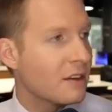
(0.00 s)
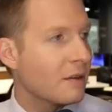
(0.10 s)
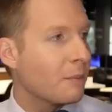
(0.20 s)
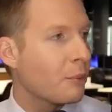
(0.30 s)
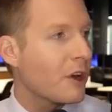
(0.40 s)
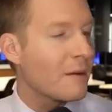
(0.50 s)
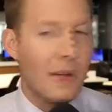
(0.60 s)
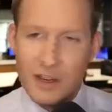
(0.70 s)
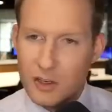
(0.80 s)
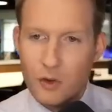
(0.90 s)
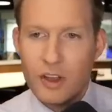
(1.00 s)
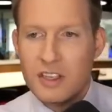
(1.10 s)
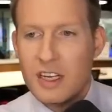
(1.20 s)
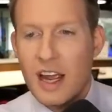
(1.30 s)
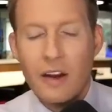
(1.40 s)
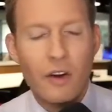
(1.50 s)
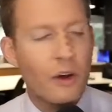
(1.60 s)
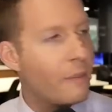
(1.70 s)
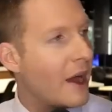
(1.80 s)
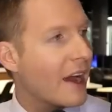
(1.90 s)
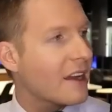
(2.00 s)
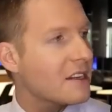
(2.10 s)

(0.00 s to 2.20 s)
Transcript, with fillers: I'll bring my trusty arrow back